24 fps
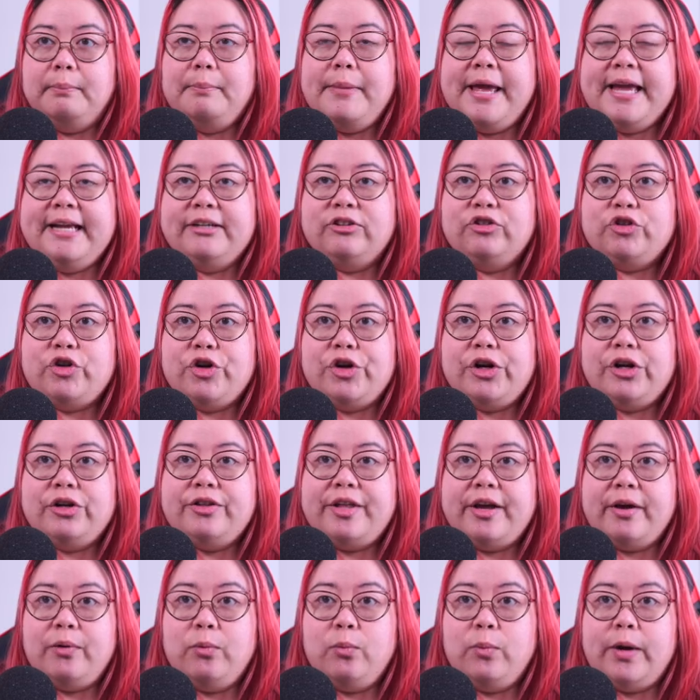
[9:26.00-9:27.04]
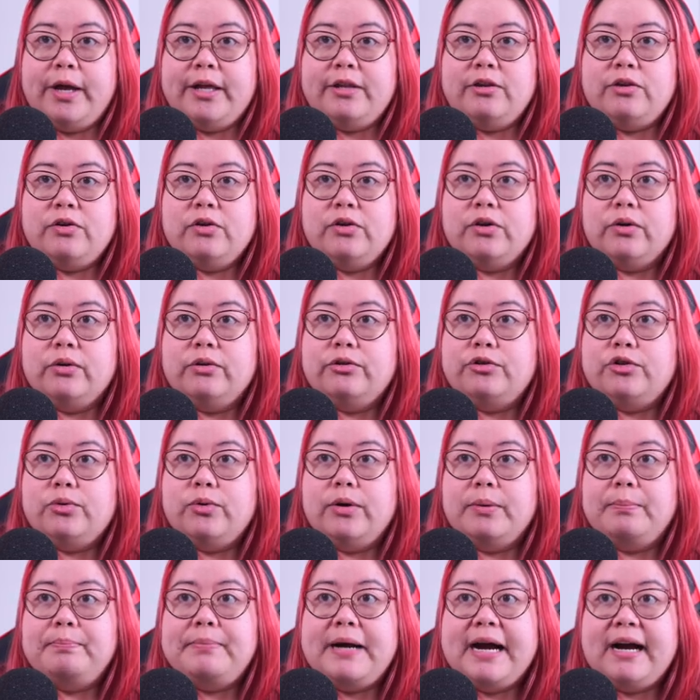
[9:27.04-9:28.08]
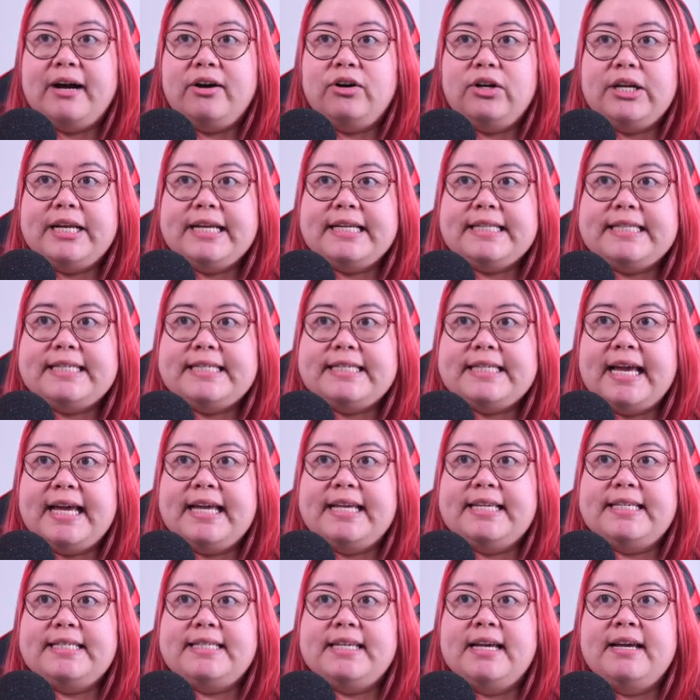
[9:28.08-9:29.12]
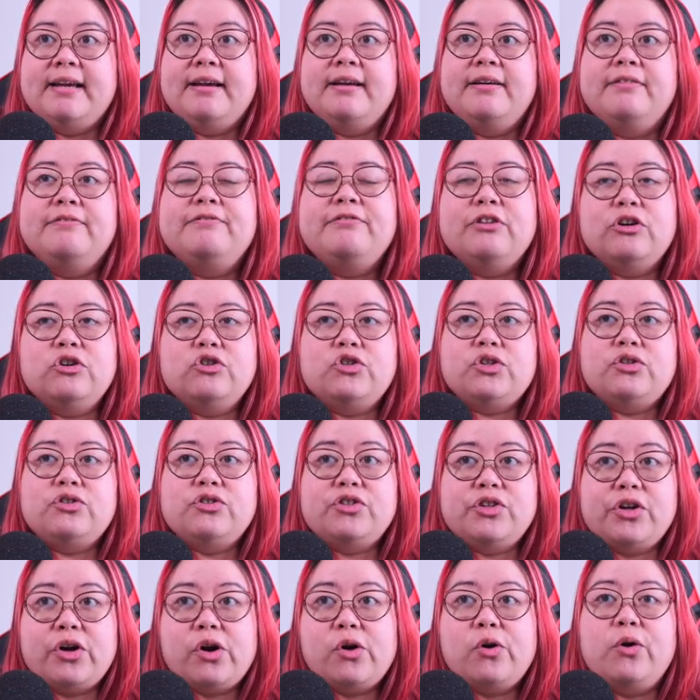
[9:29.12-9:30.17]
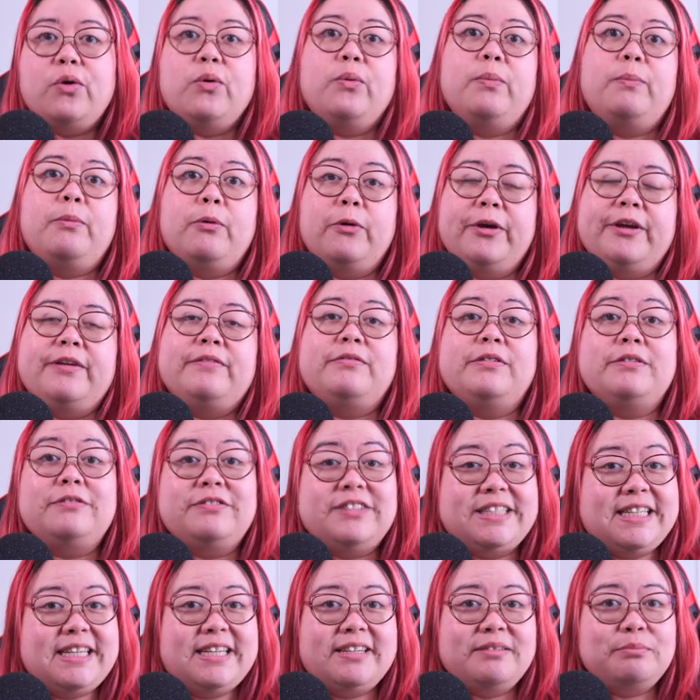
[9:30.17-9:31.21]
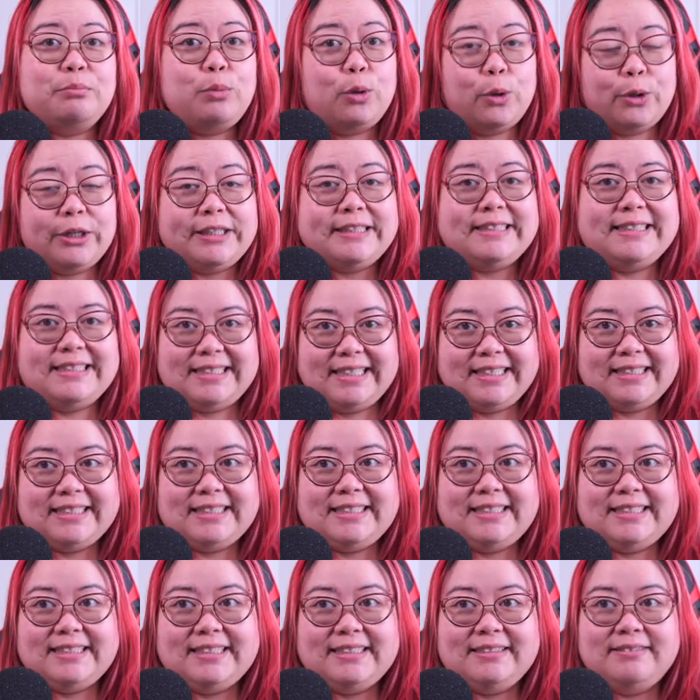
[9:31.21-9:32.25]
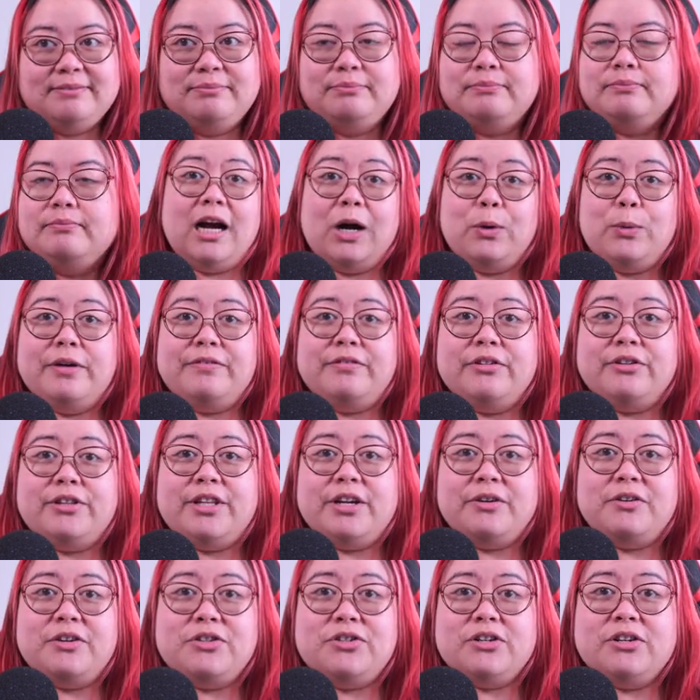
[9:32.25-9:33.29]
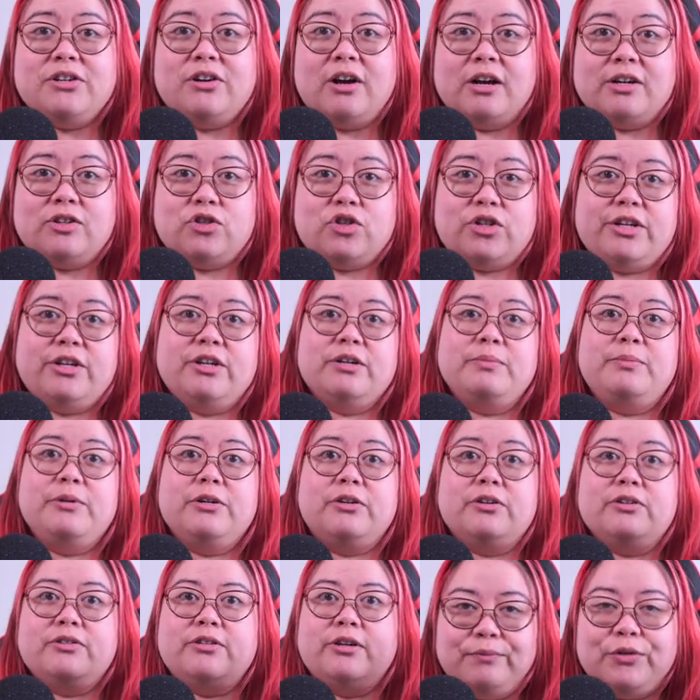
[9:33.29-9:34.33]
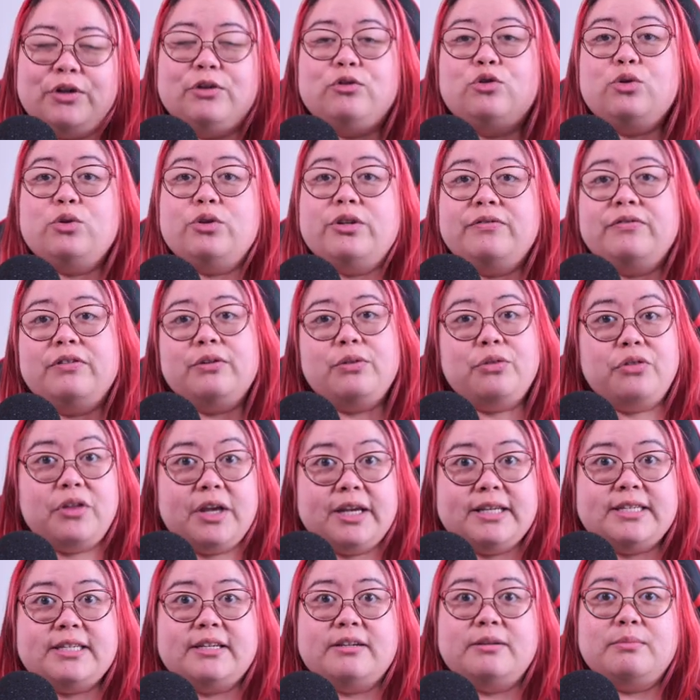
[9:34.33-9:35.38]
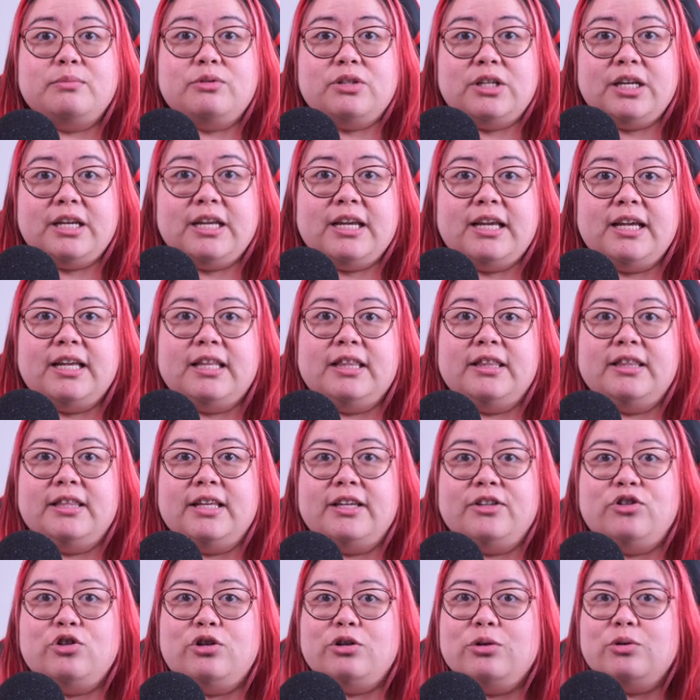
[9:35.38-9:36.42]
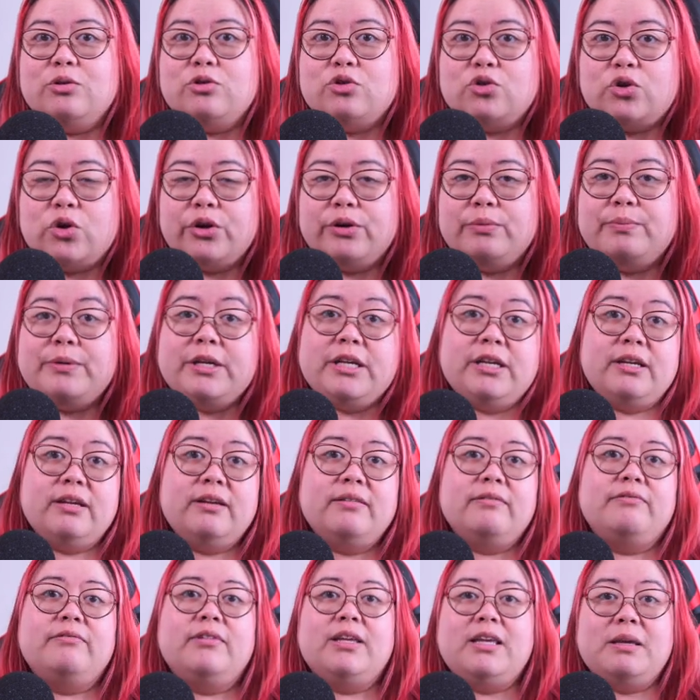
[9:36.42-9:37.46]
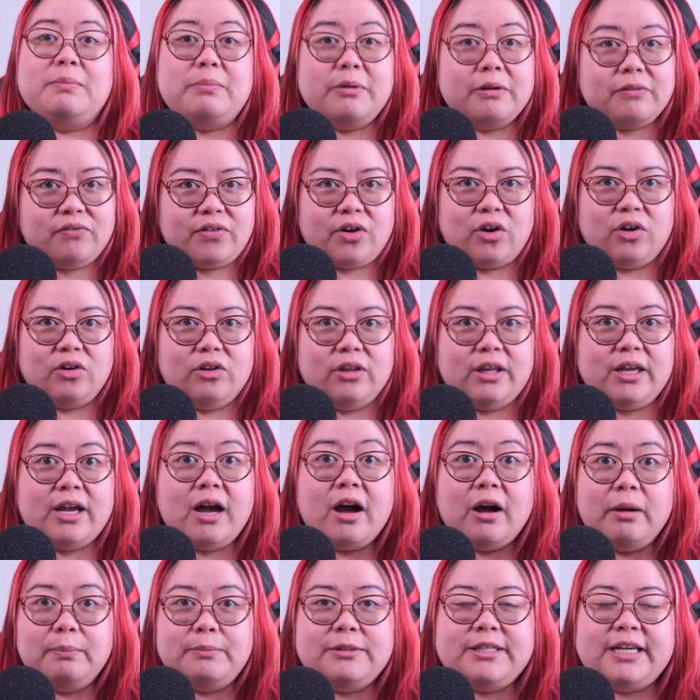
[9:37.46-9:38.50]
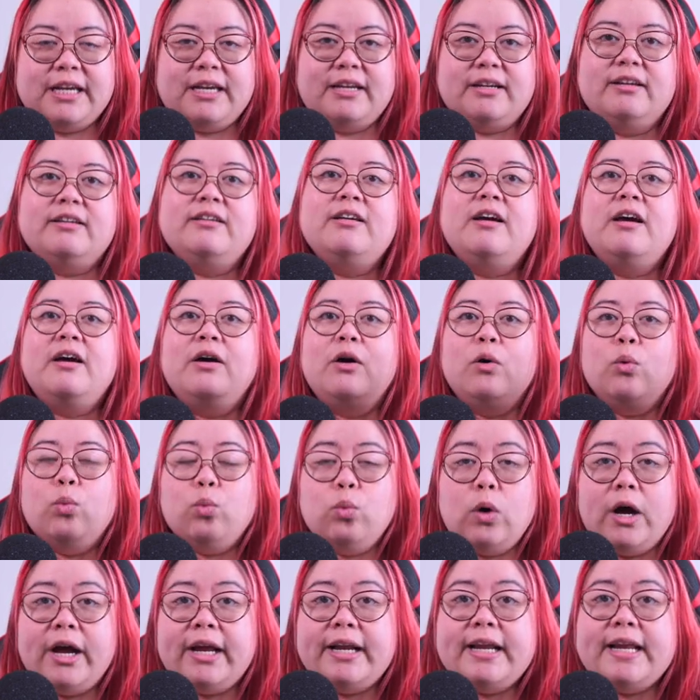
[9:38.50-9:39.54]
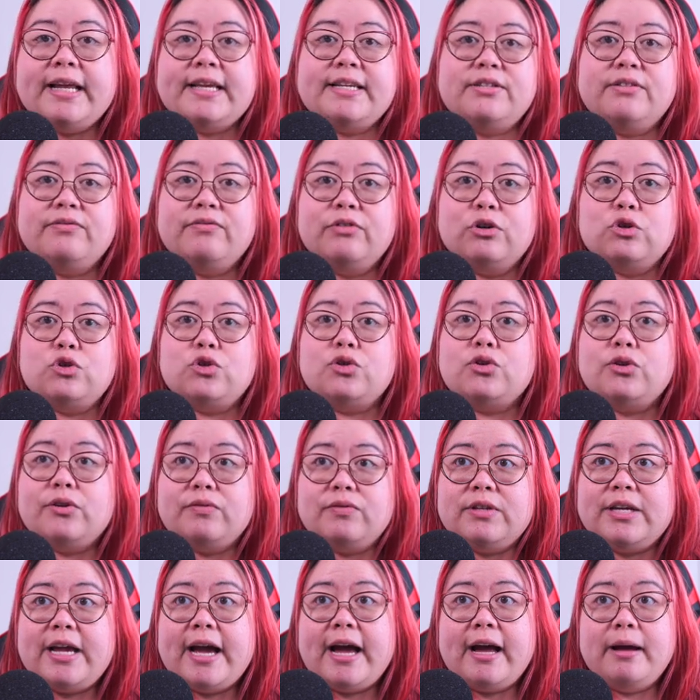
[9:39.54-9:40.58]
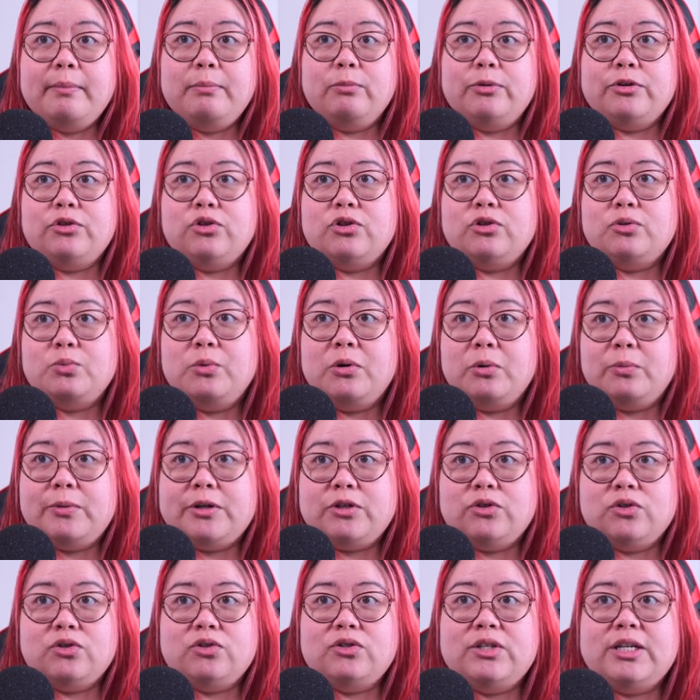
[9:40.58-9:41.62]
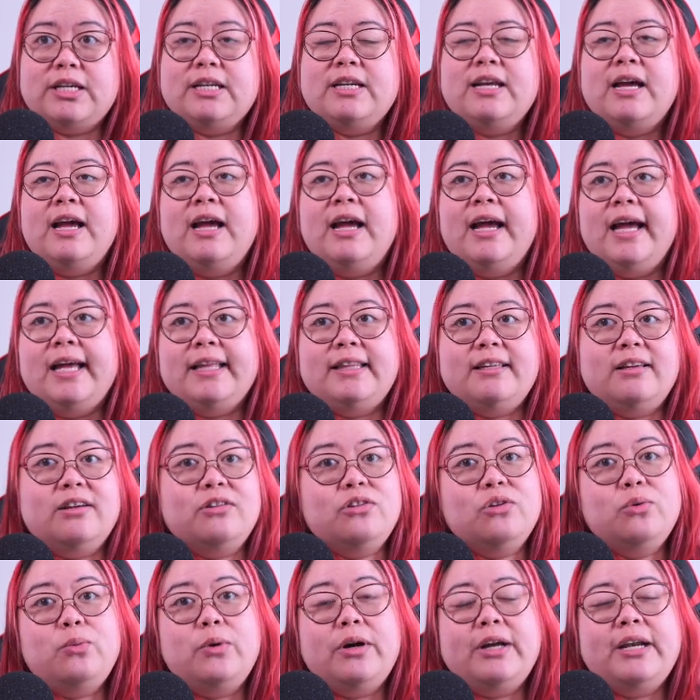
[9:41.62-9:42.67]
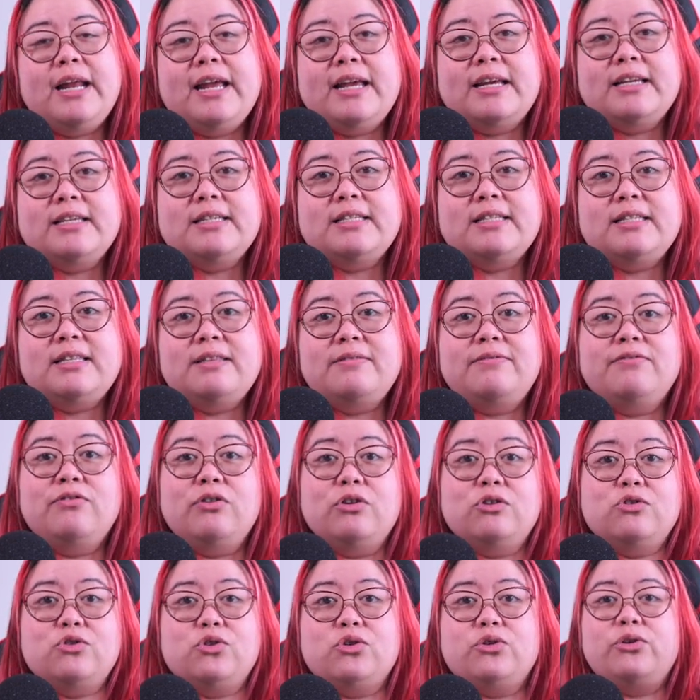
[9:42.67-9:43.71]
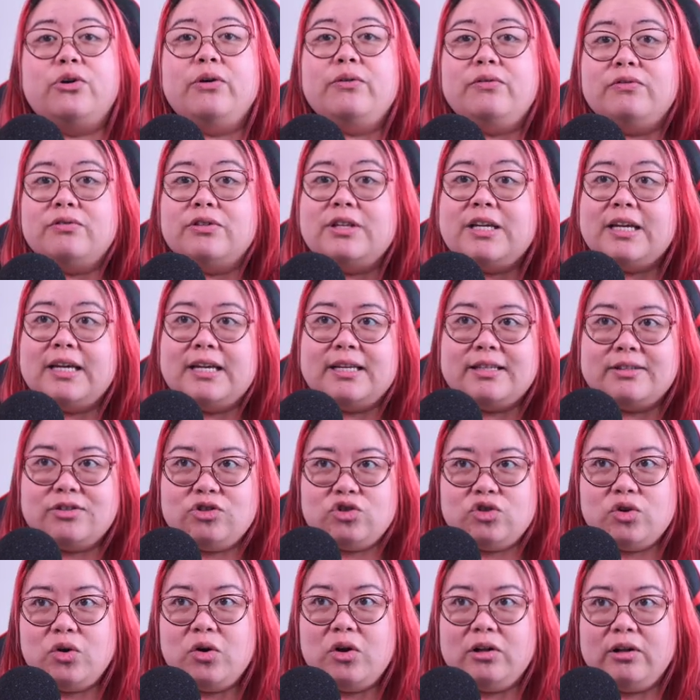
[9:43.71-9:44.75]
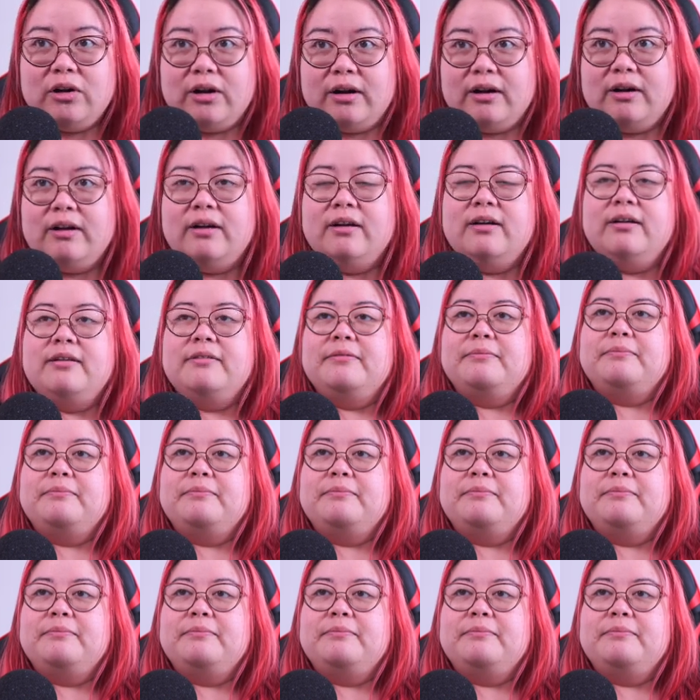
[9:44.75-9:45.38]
Make sure that when you go to About, it says version 0.15.6. However, there is a gotcha here because there are two different things in Obsidian that you should be keeping fairly updated. One is the version of the app, which is what we just did, and the other one is the version of the installer.